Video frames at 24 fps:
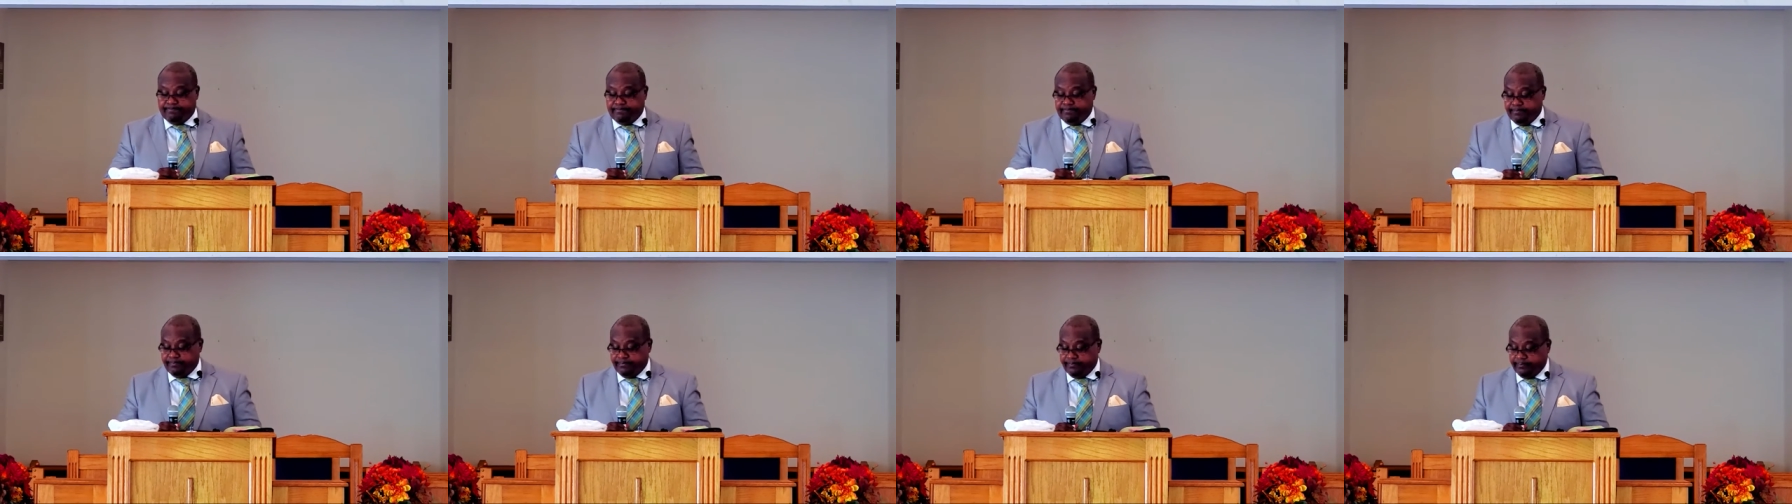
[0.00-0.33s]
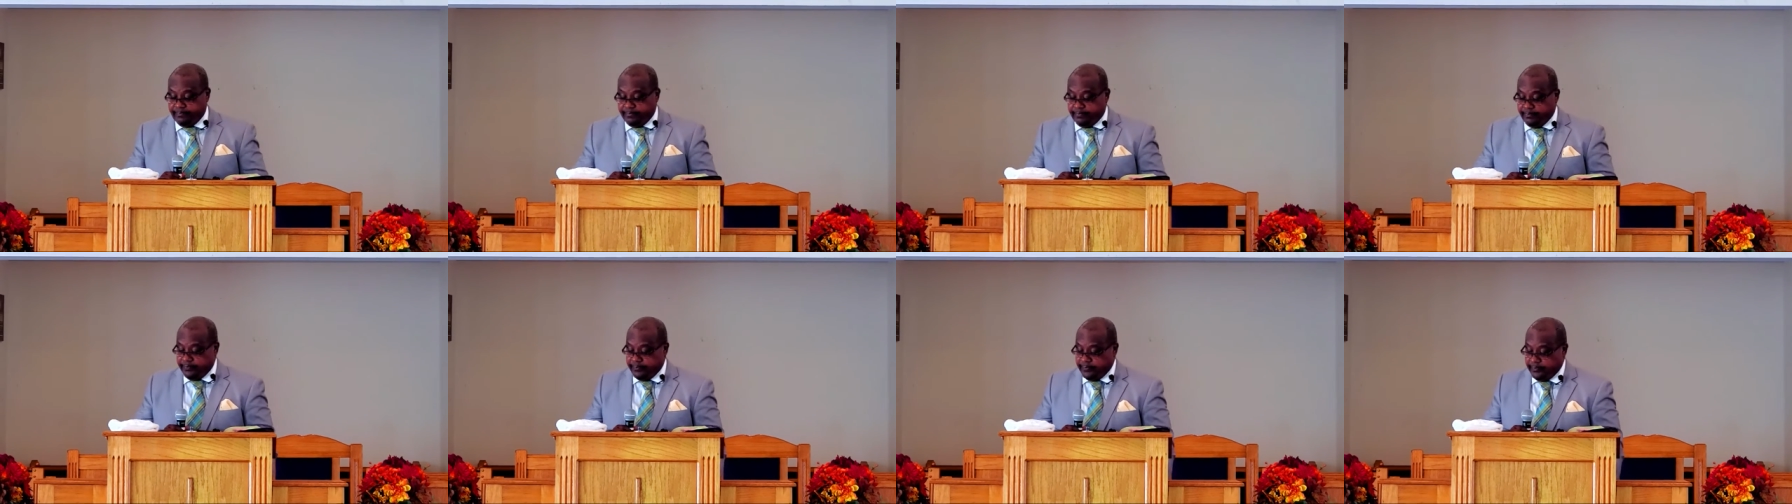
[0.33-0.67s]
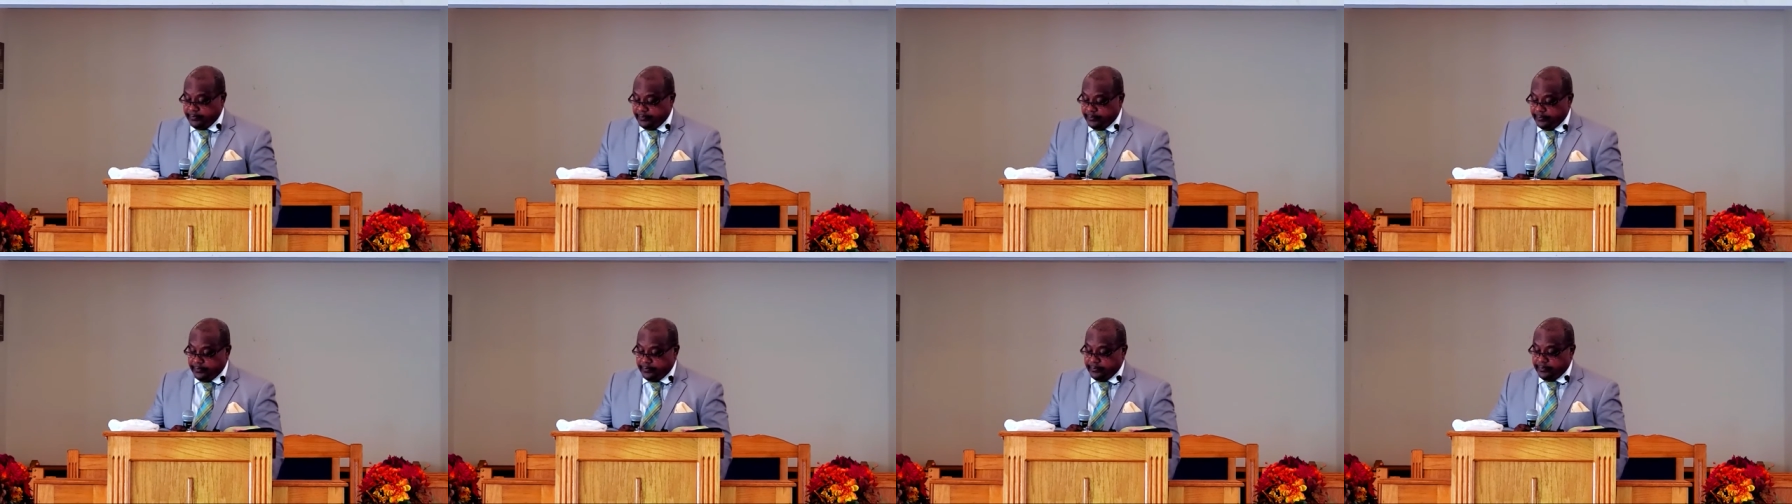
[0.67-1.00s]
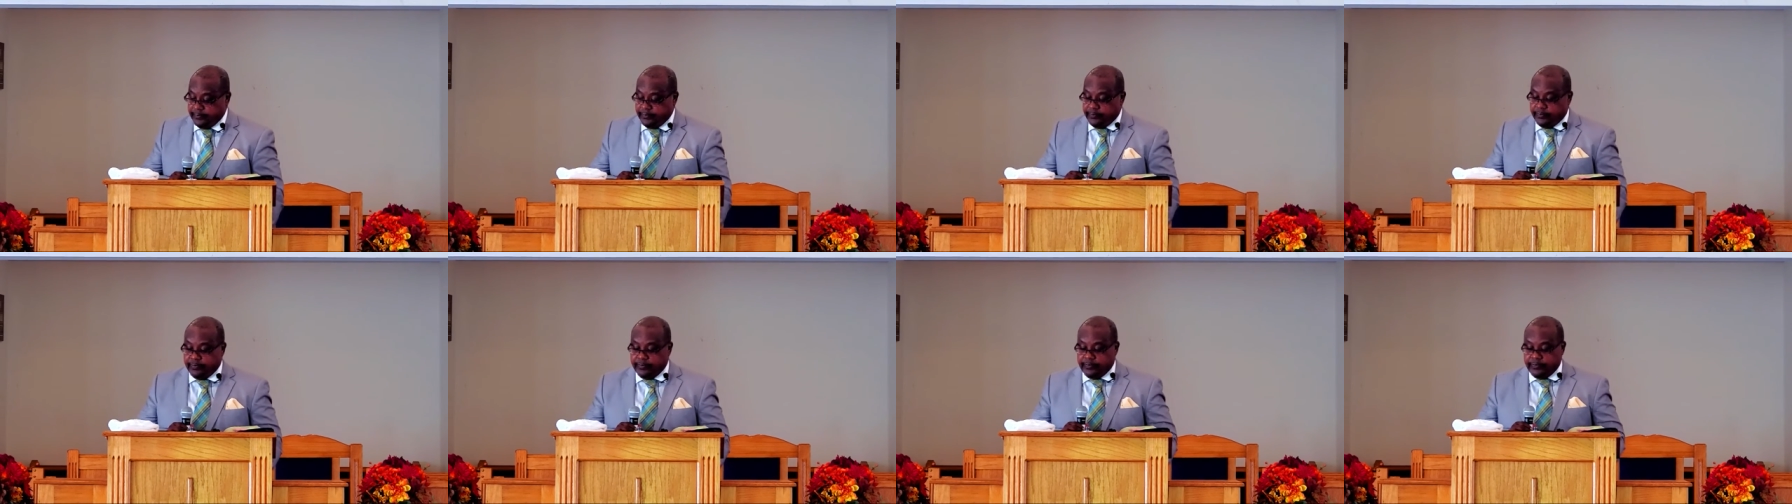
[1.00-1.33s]
Yes.
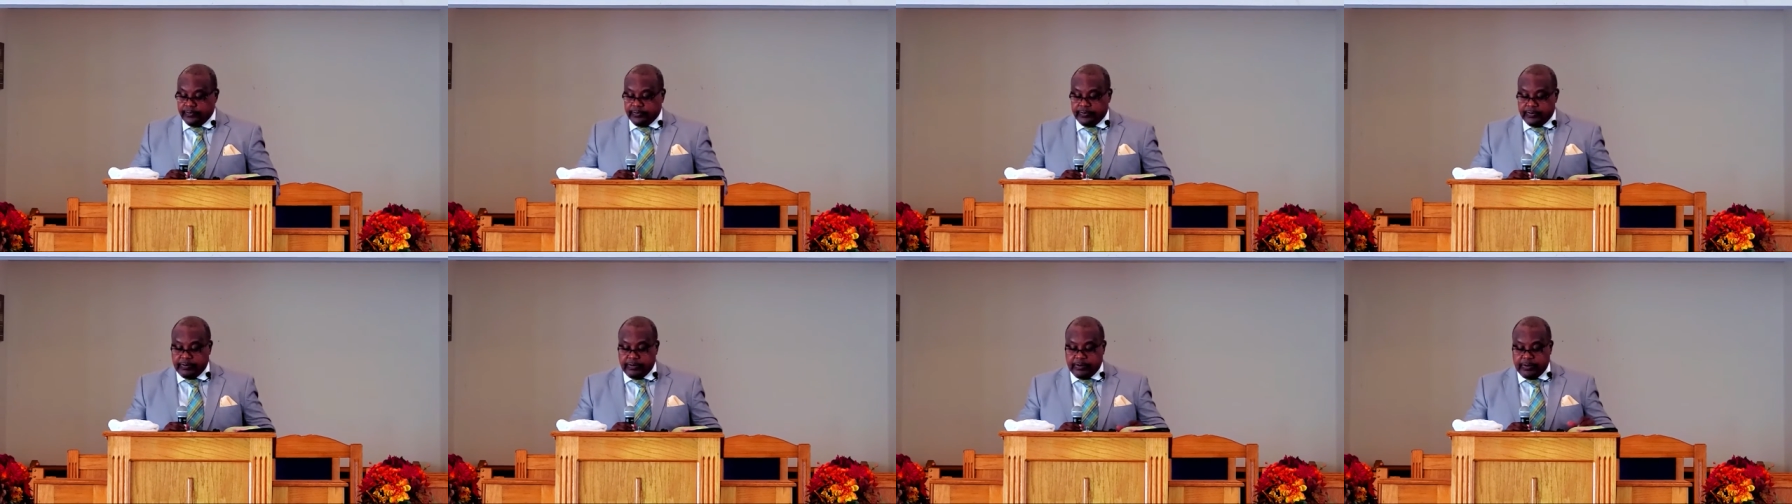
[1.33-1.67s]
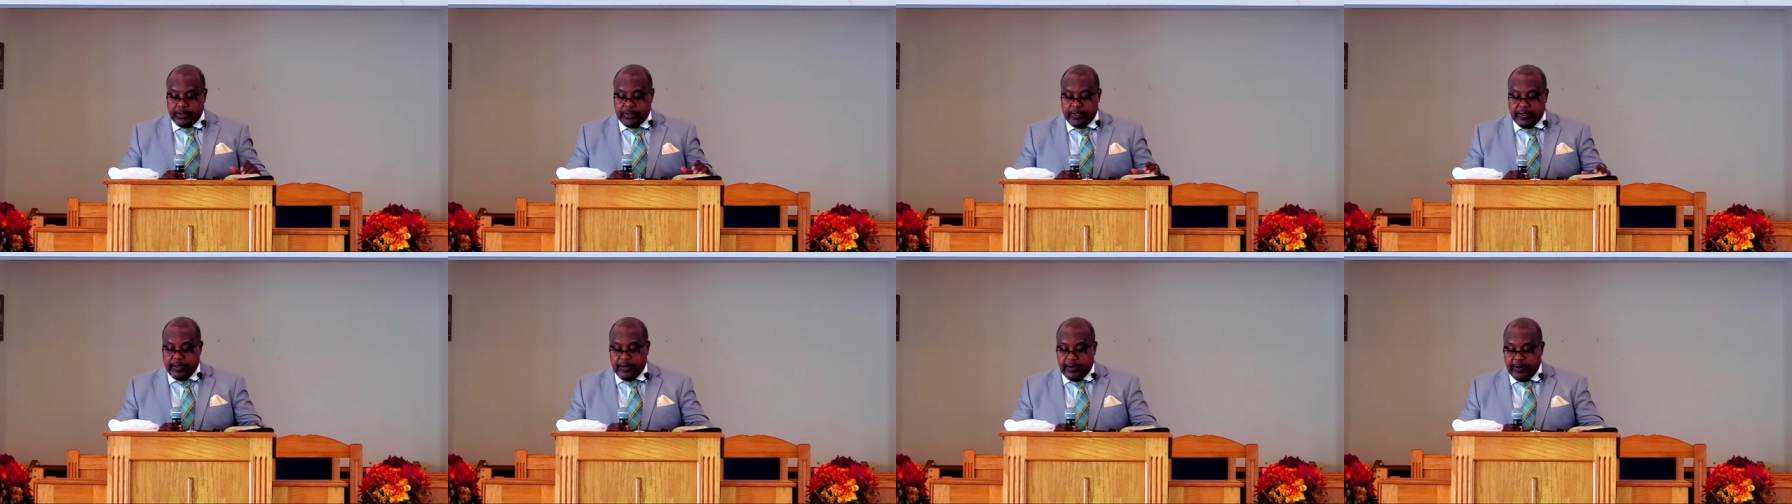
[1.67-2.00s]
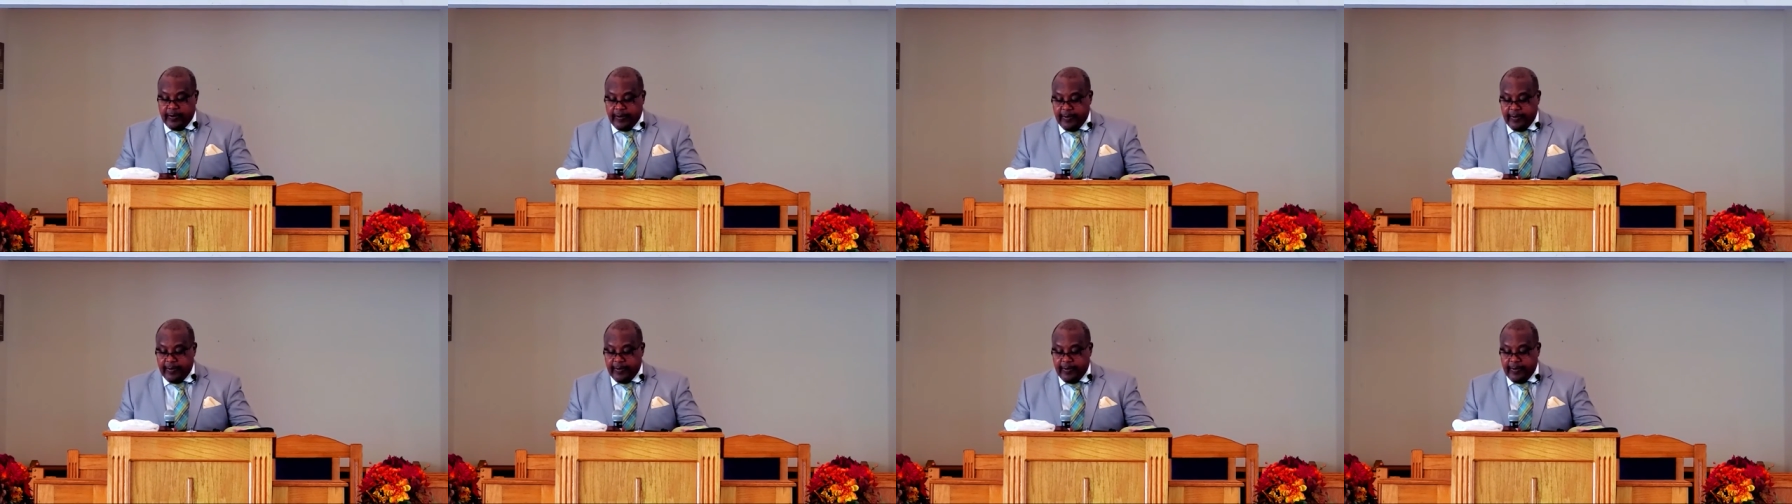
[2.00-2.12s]
Amen.